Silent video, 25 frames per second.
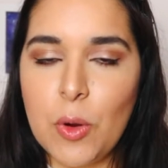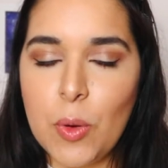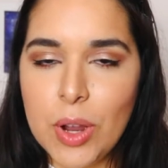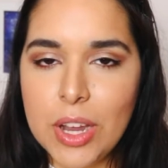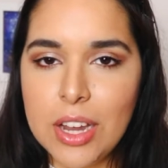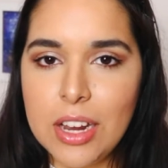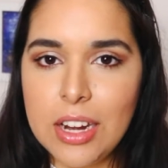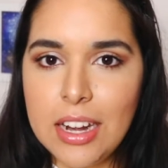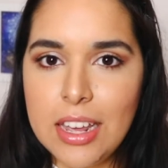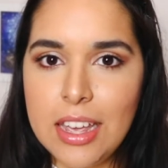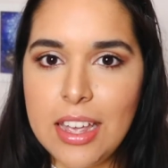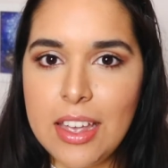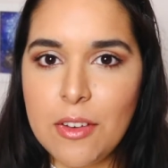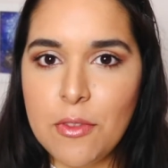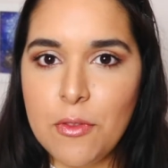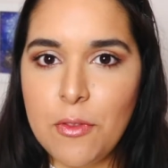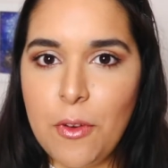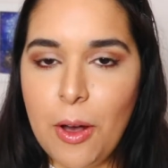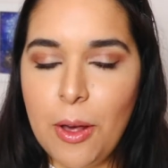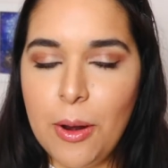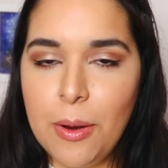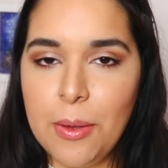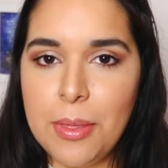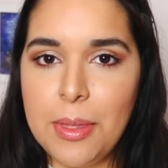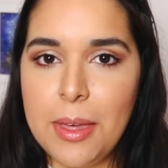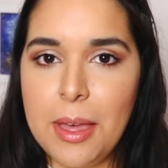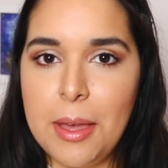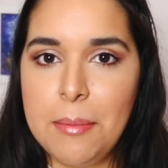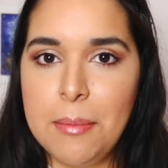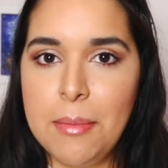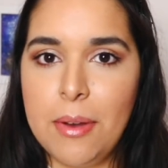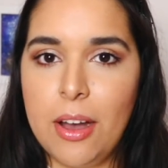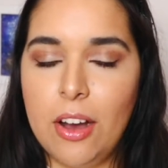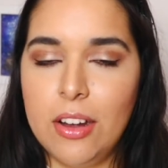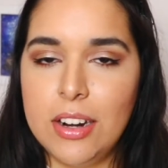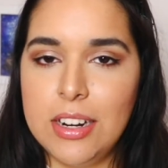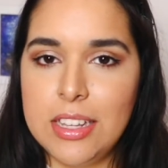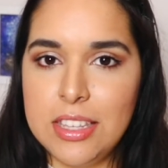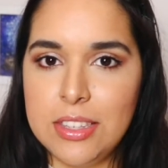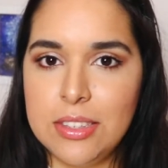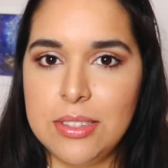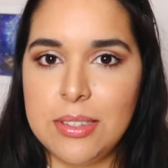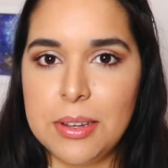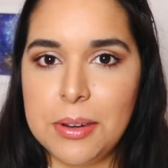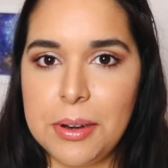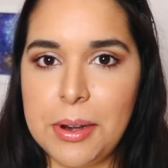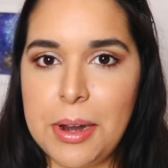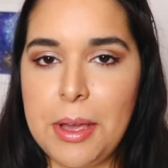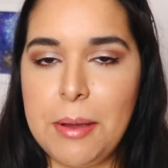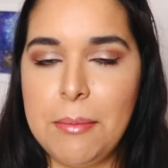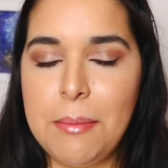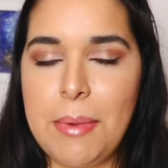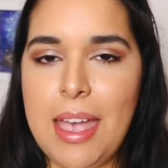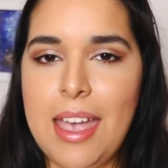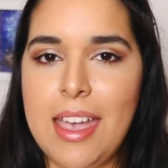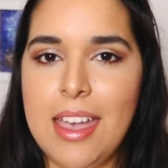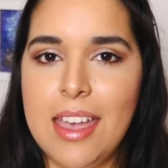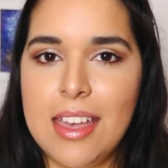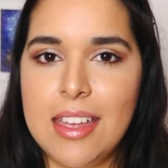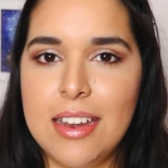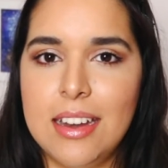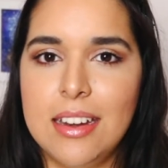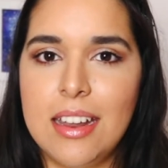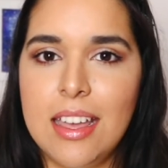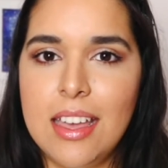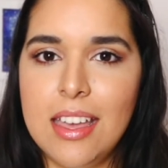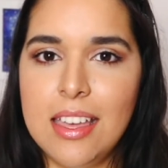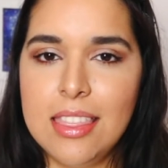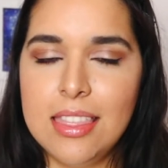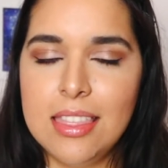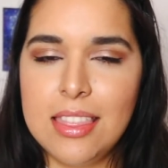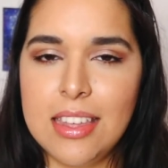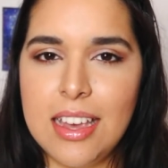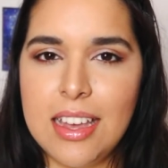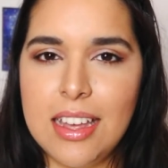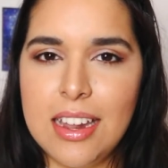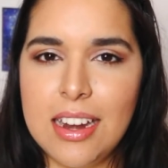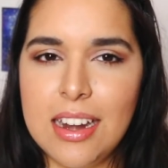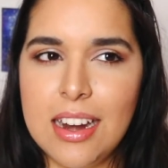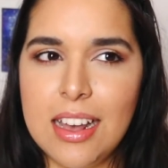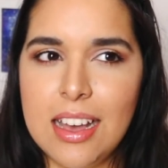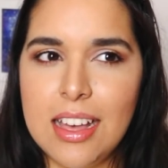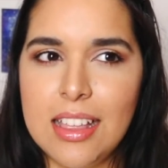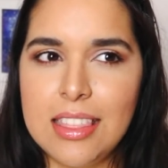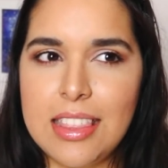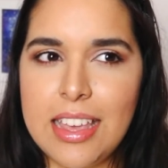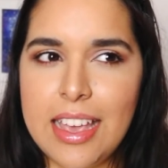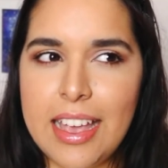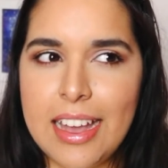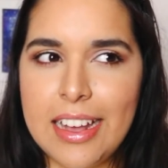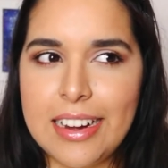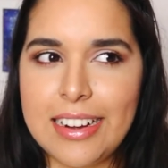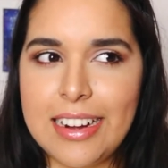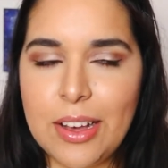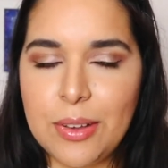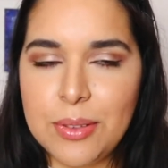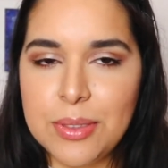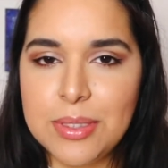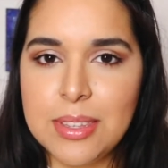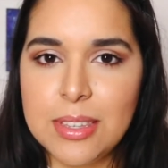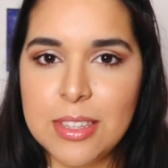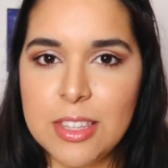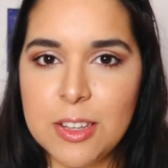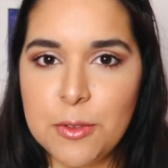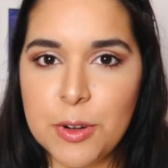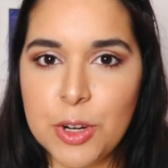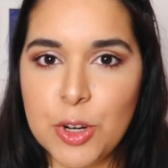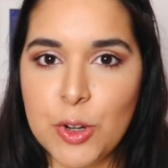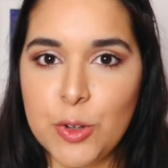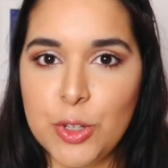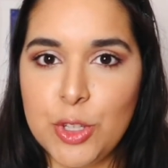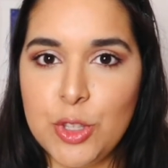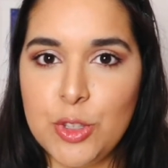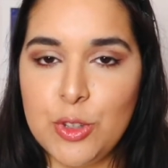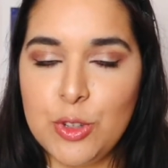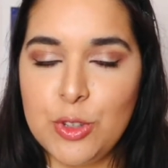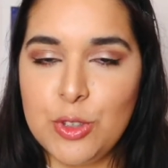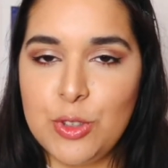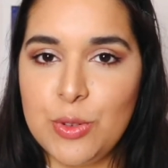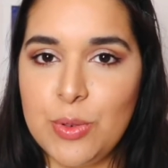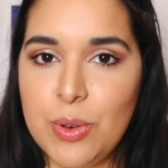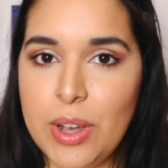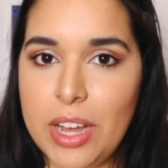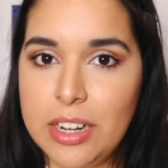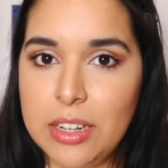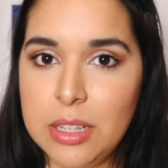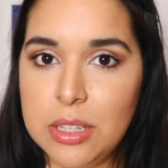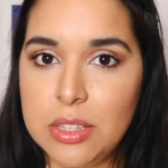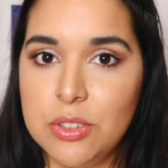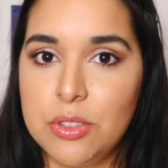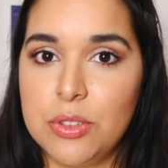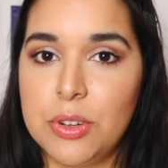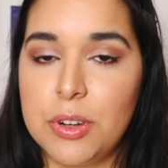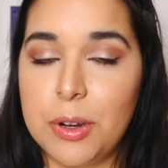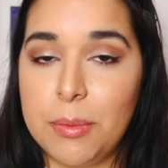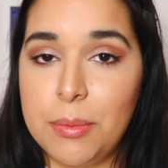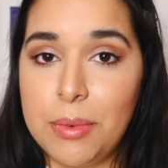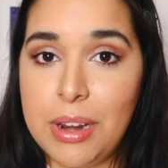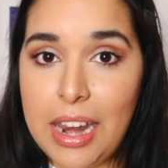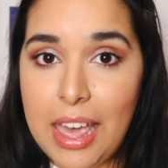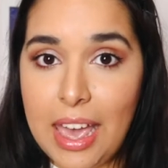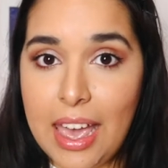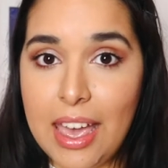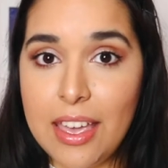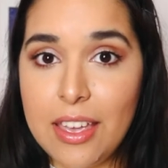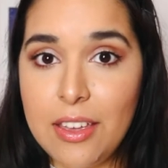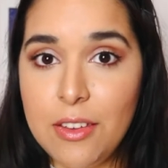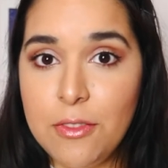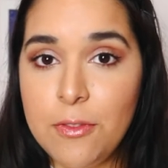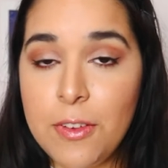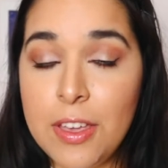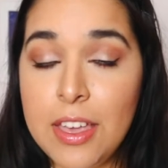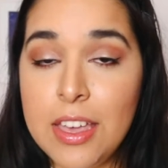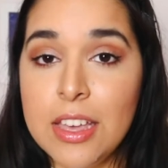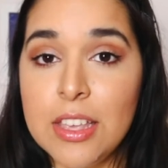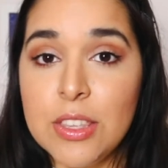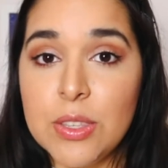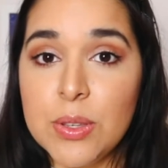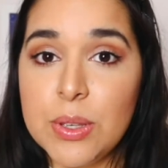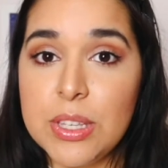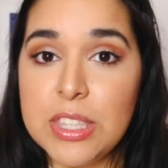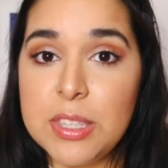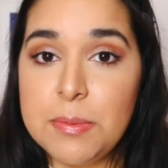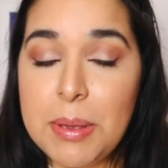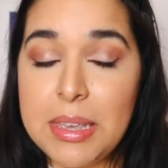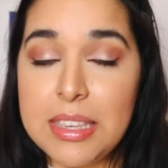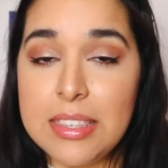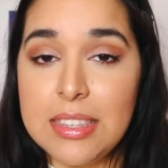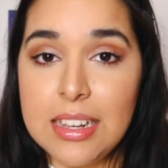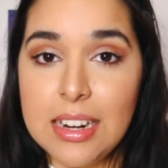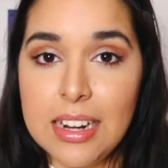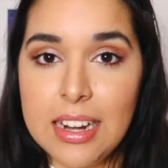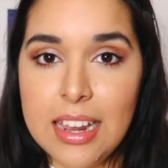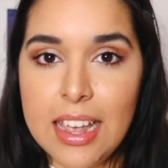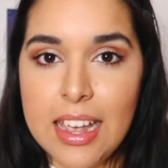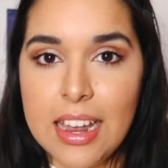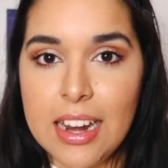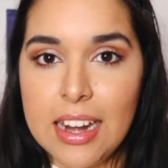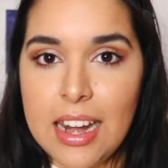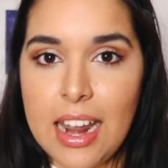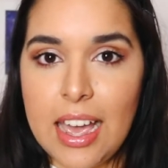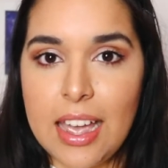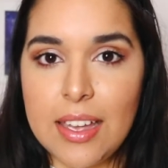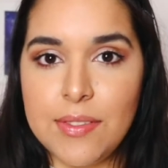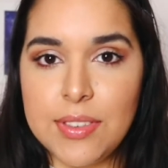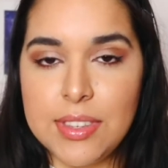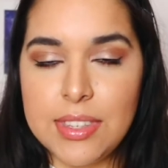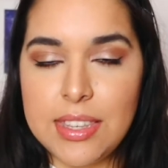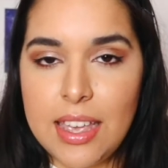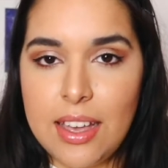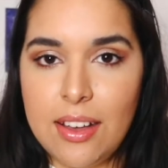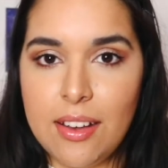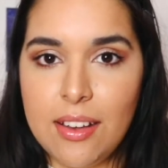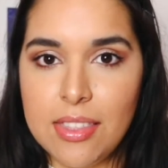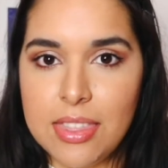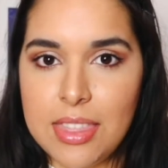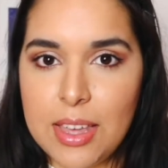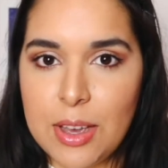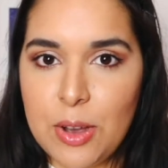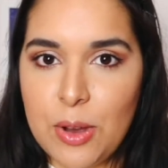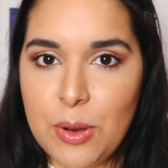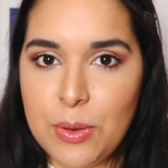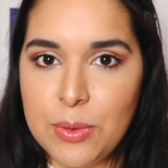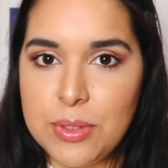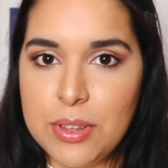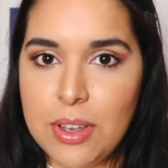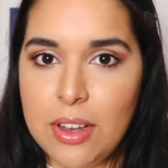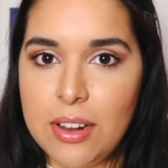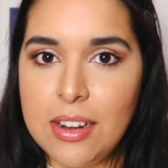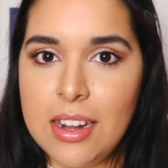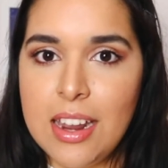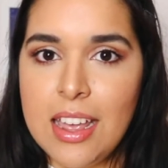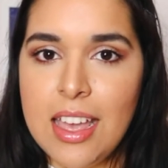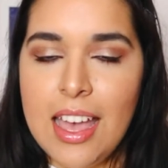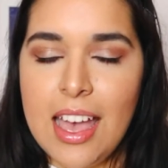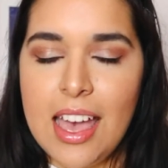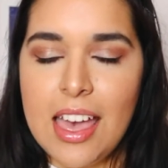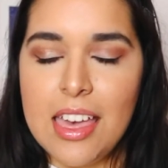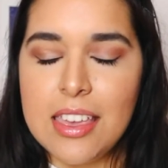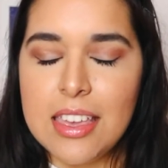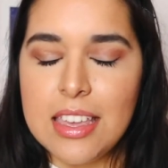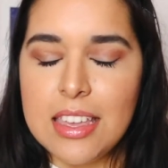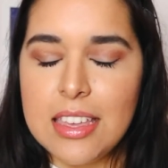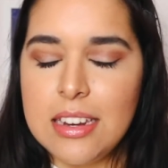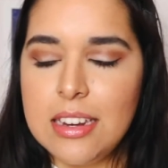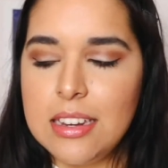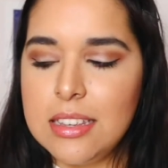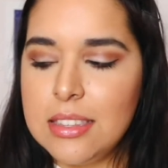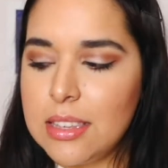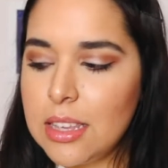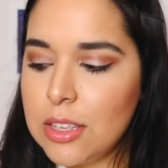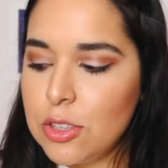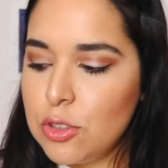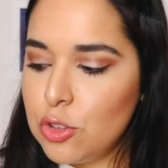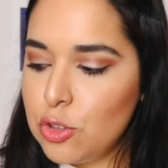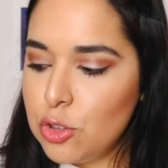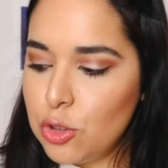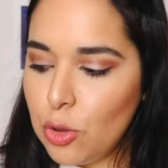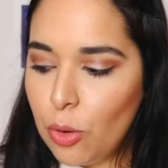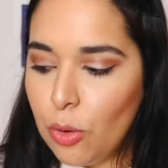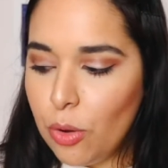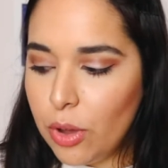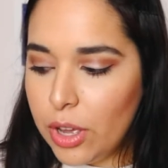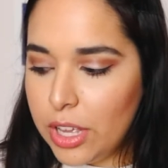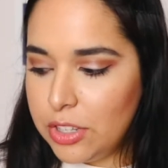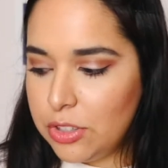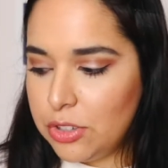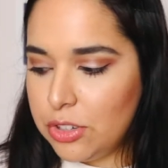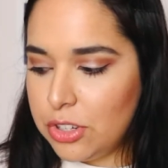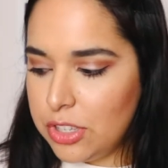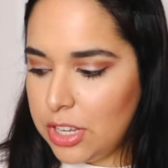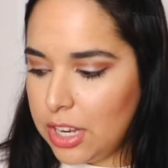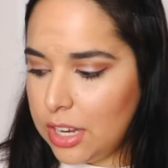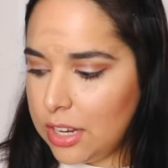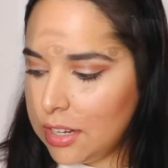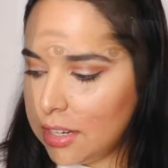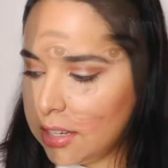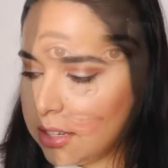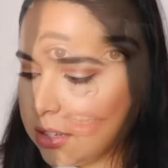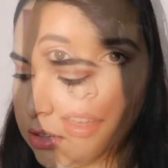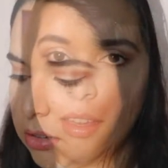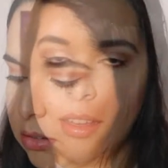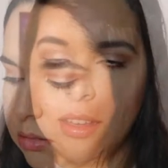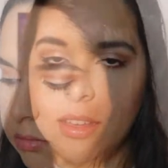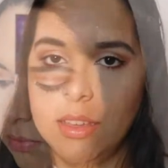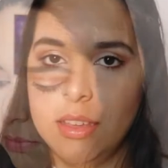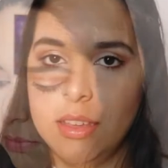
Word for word: quickly followed them on Instagram and then they announced that they were going to do an Instagram live. So it's basically a live sale that goes on and it is so entertaining.